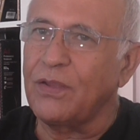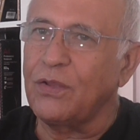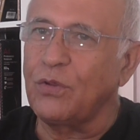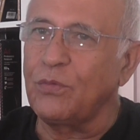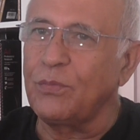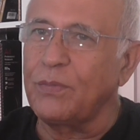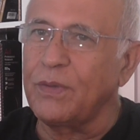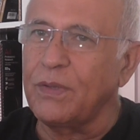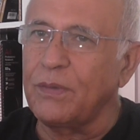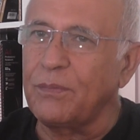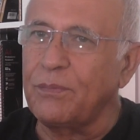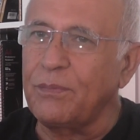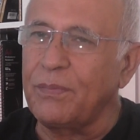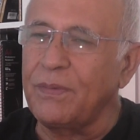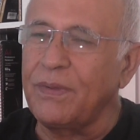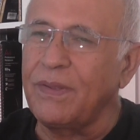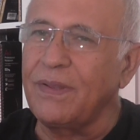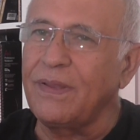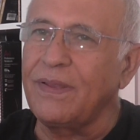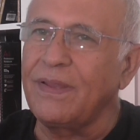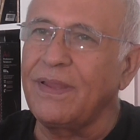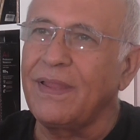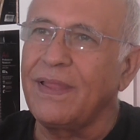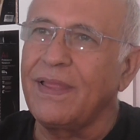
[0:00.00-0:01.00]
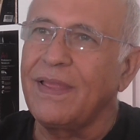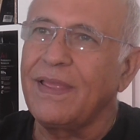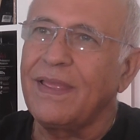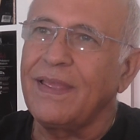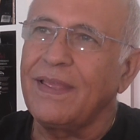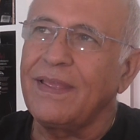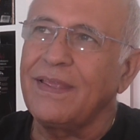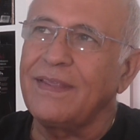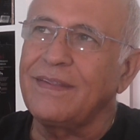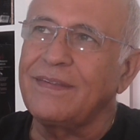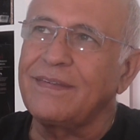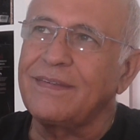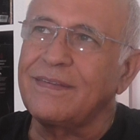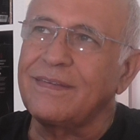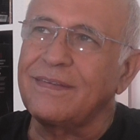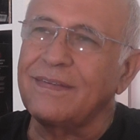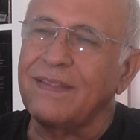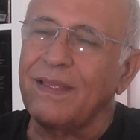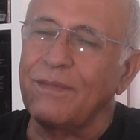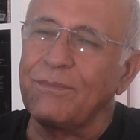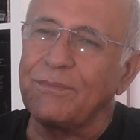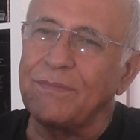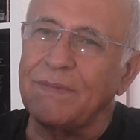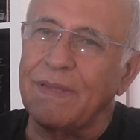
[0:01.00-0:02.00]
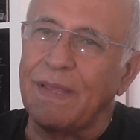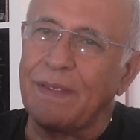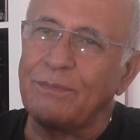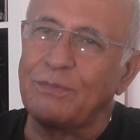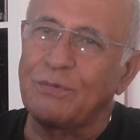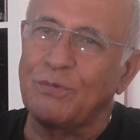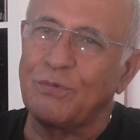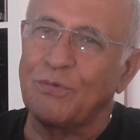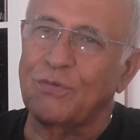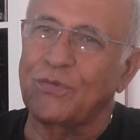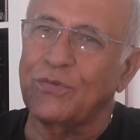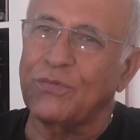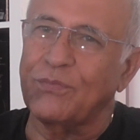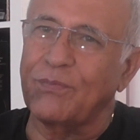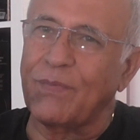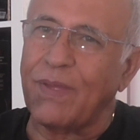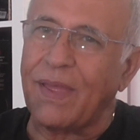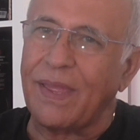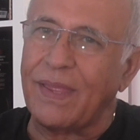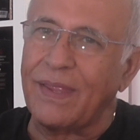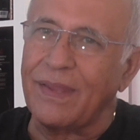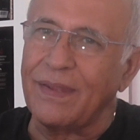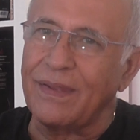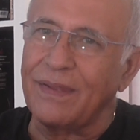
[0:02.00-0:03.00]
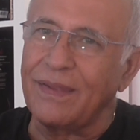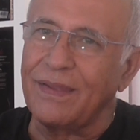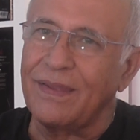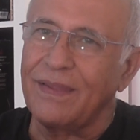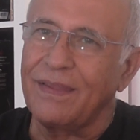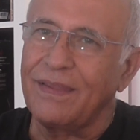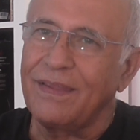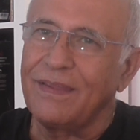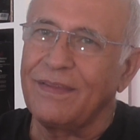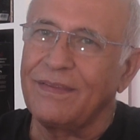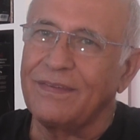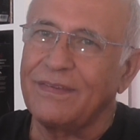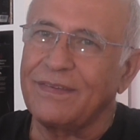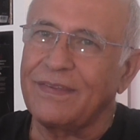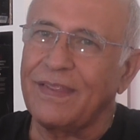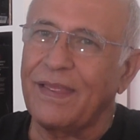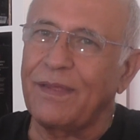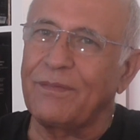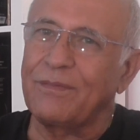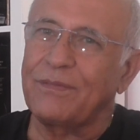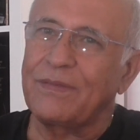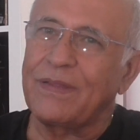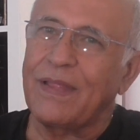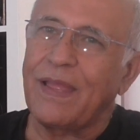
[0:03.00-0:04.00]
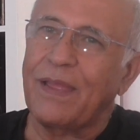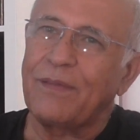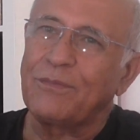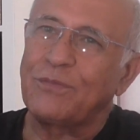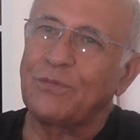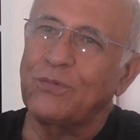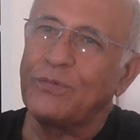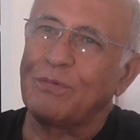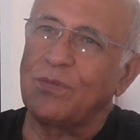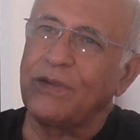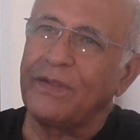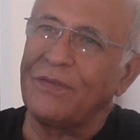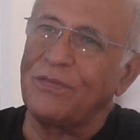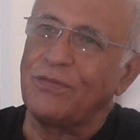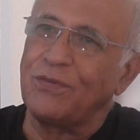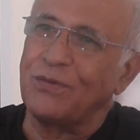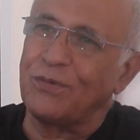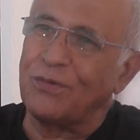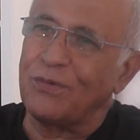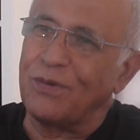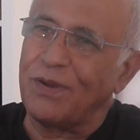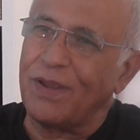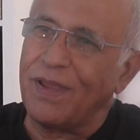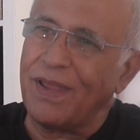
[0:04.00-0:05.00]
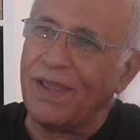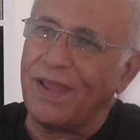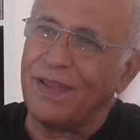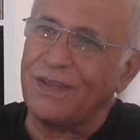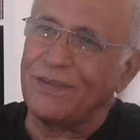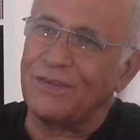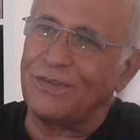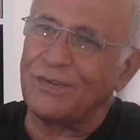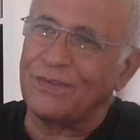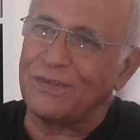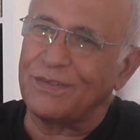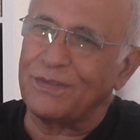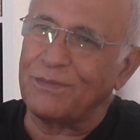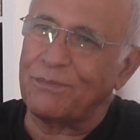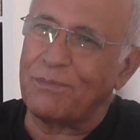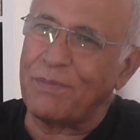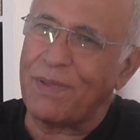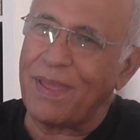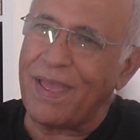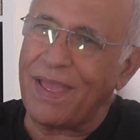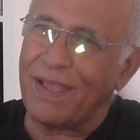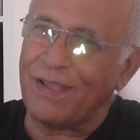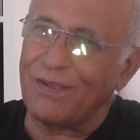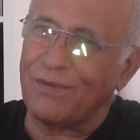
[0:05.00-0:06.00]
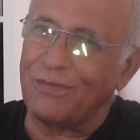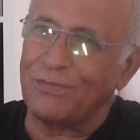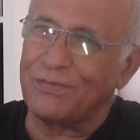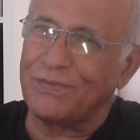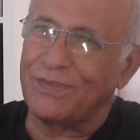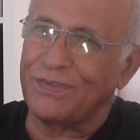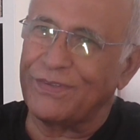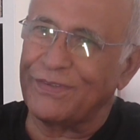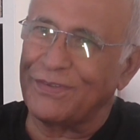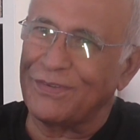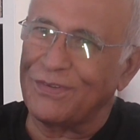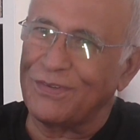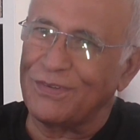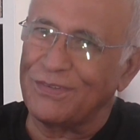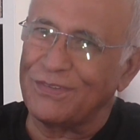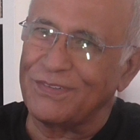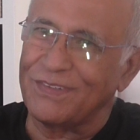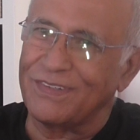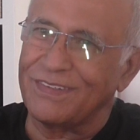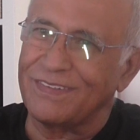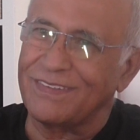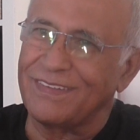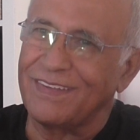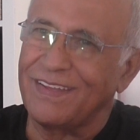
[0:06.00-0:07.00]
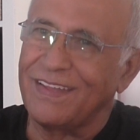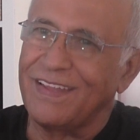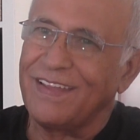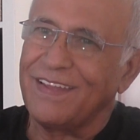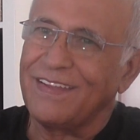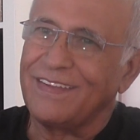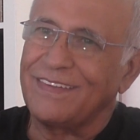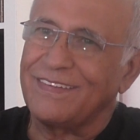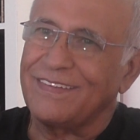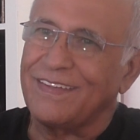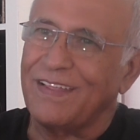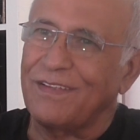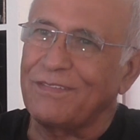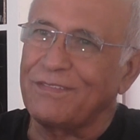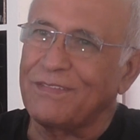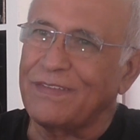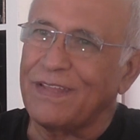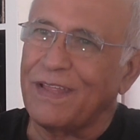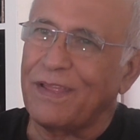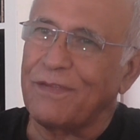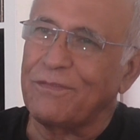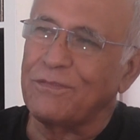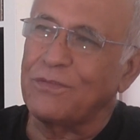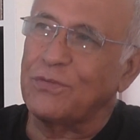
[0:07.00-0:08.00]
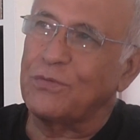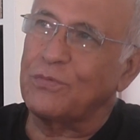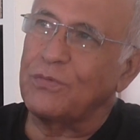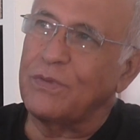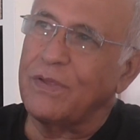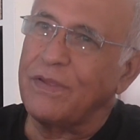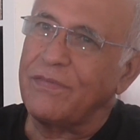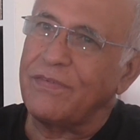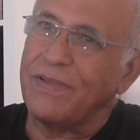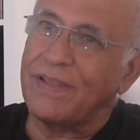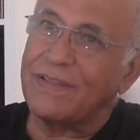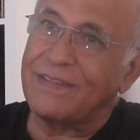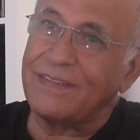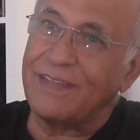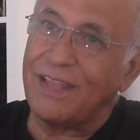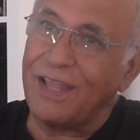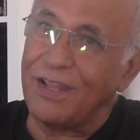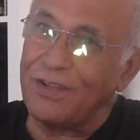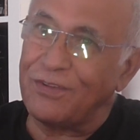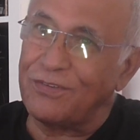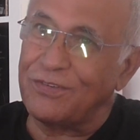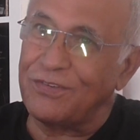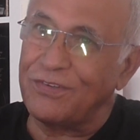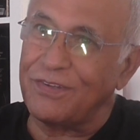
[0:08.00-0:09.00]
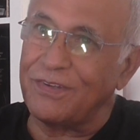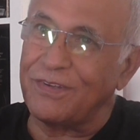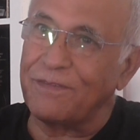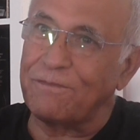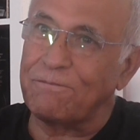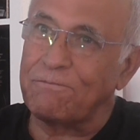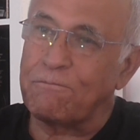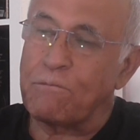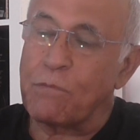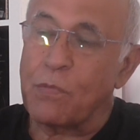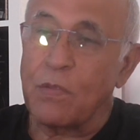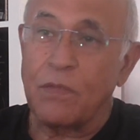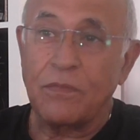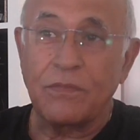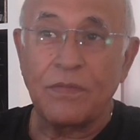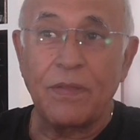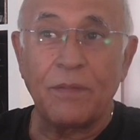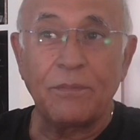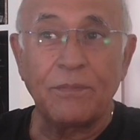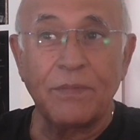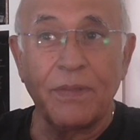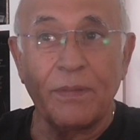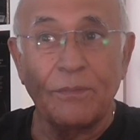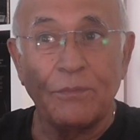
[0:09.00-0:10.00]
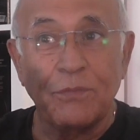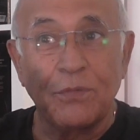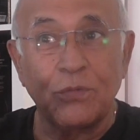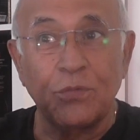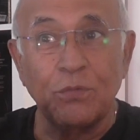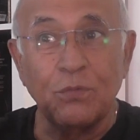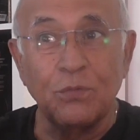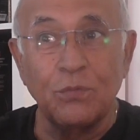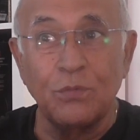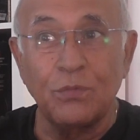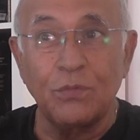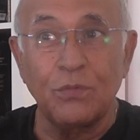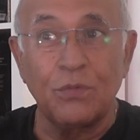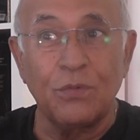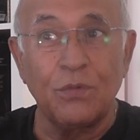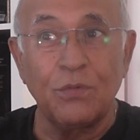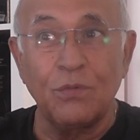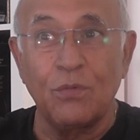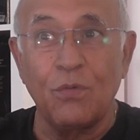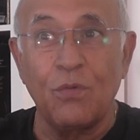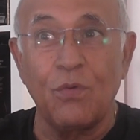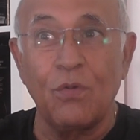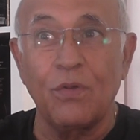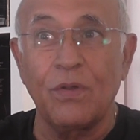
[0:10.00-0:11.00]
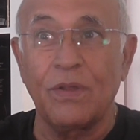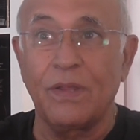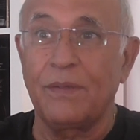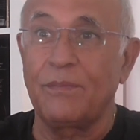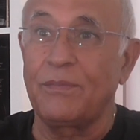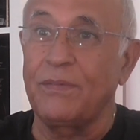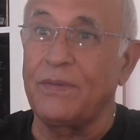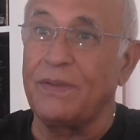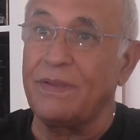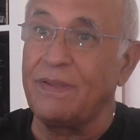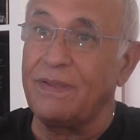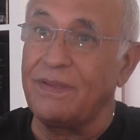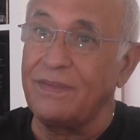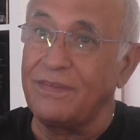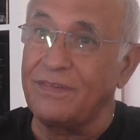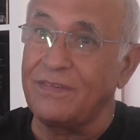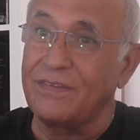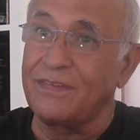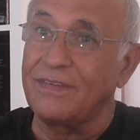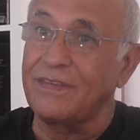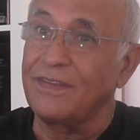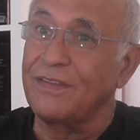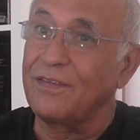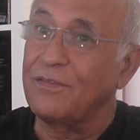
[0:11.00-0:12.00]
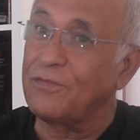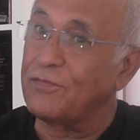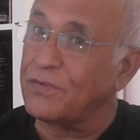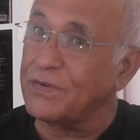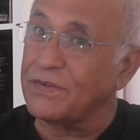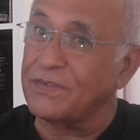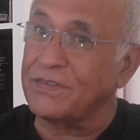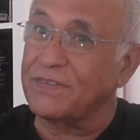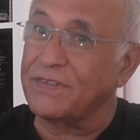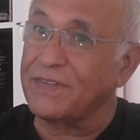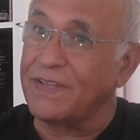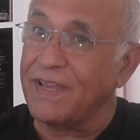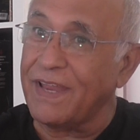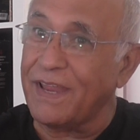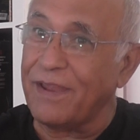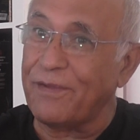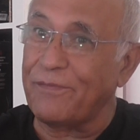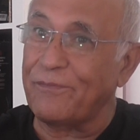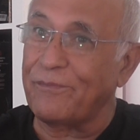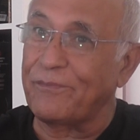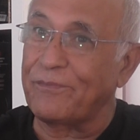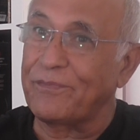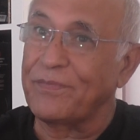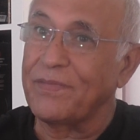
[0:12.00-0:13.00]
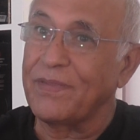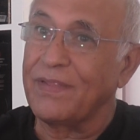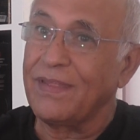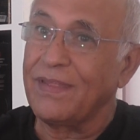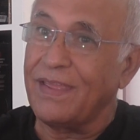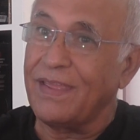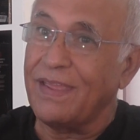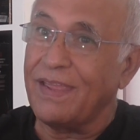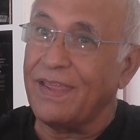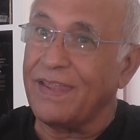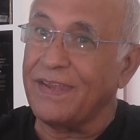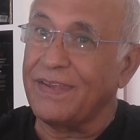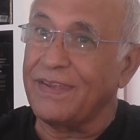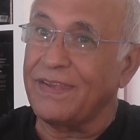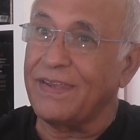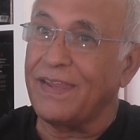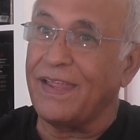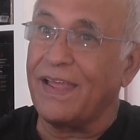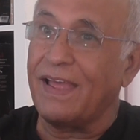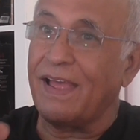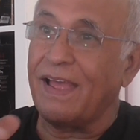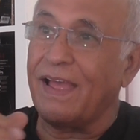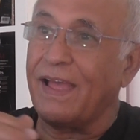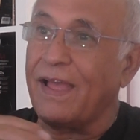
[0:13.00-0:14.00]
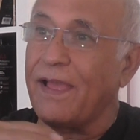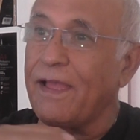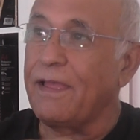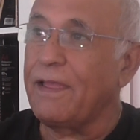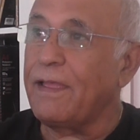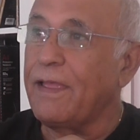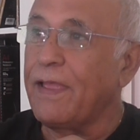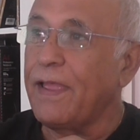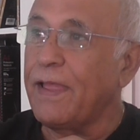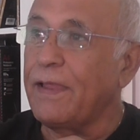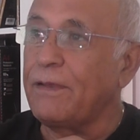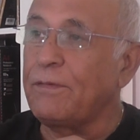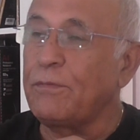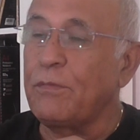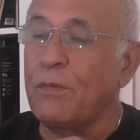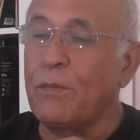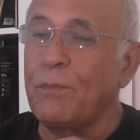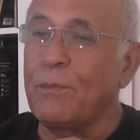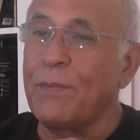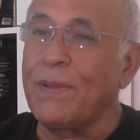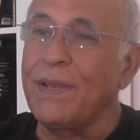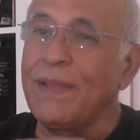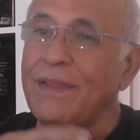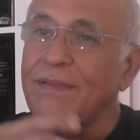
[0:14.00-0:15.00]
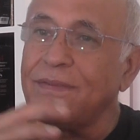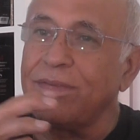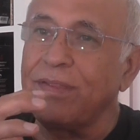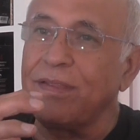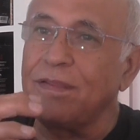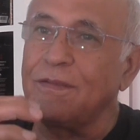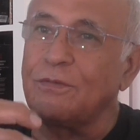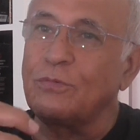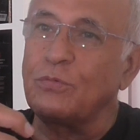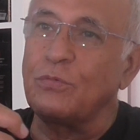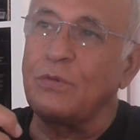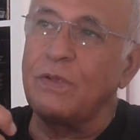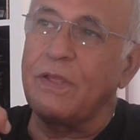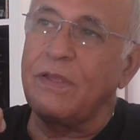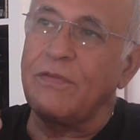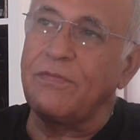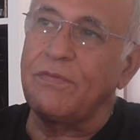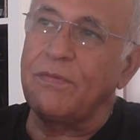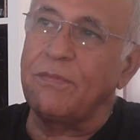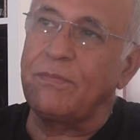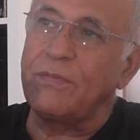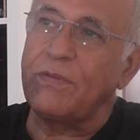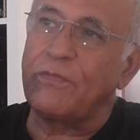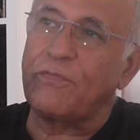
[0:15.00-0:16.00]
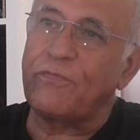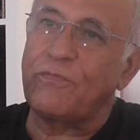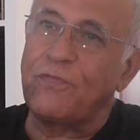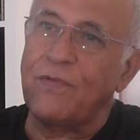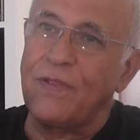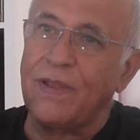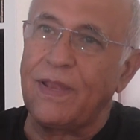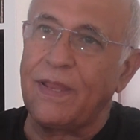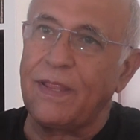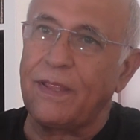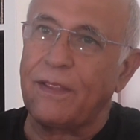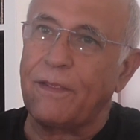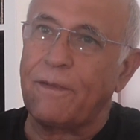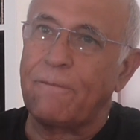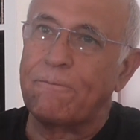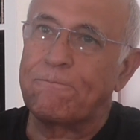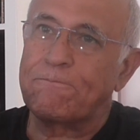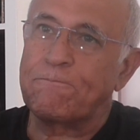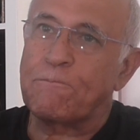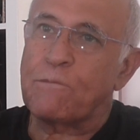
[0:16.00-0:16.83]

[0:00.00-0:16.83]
Human being is sometimes to smile, sometimes to give your hand on the back of the soldiers, sometimes to give attention, sometimes to call him in his first name, and many things to give him the feeling.